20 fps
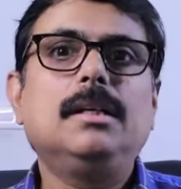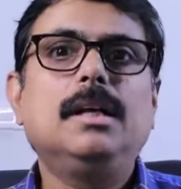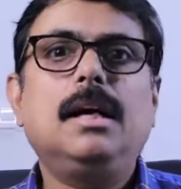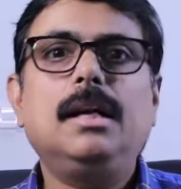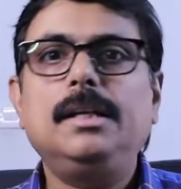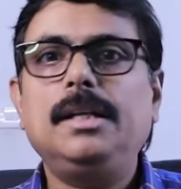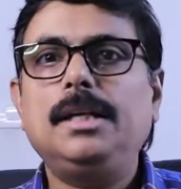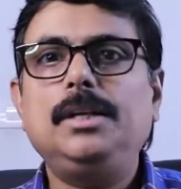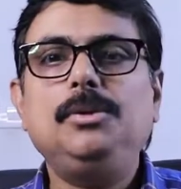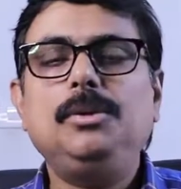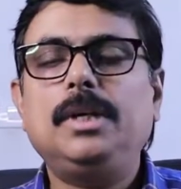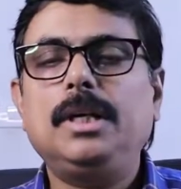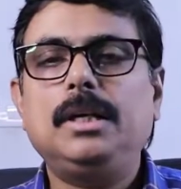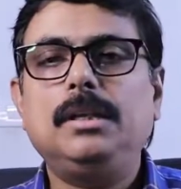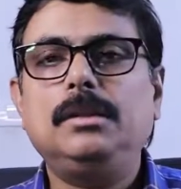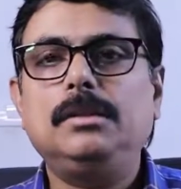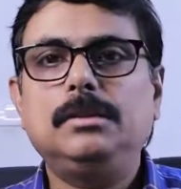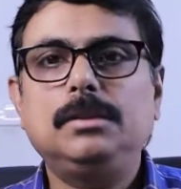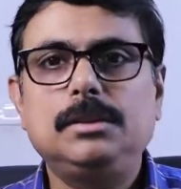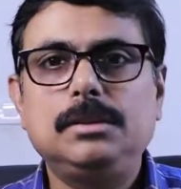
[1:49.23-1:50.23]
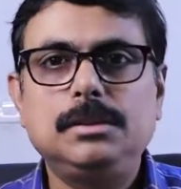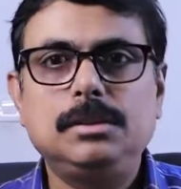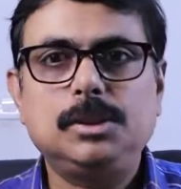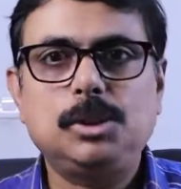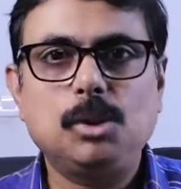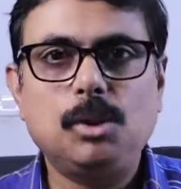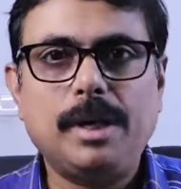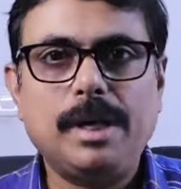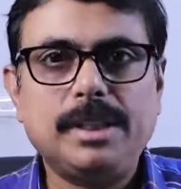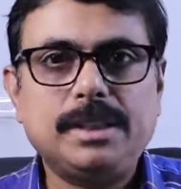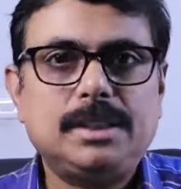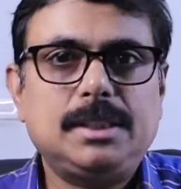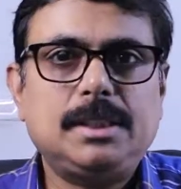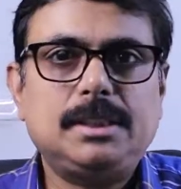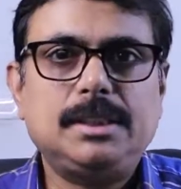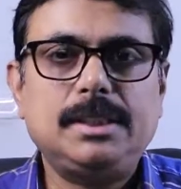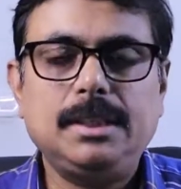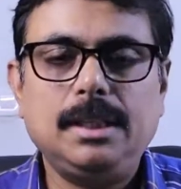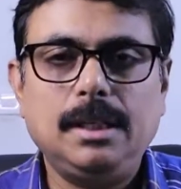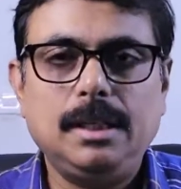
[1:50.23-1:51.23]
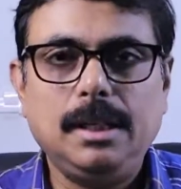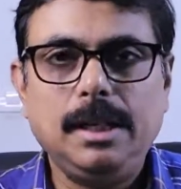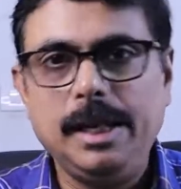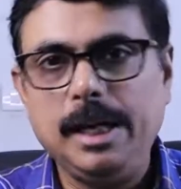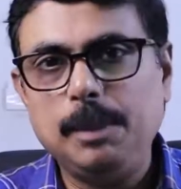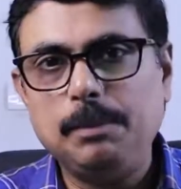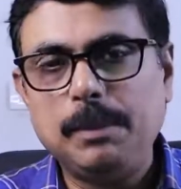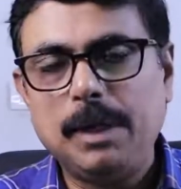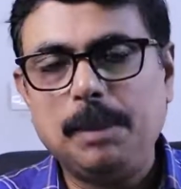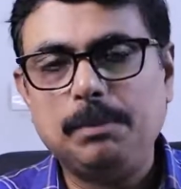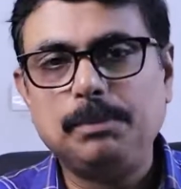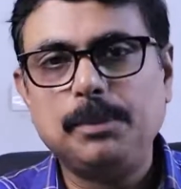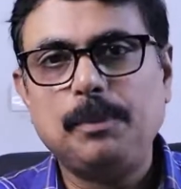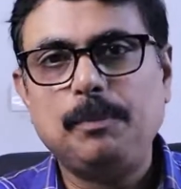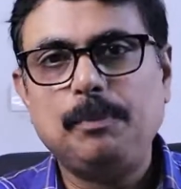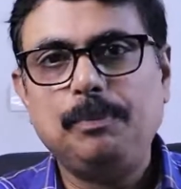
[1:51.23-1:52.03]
and then you can showcase this heat map.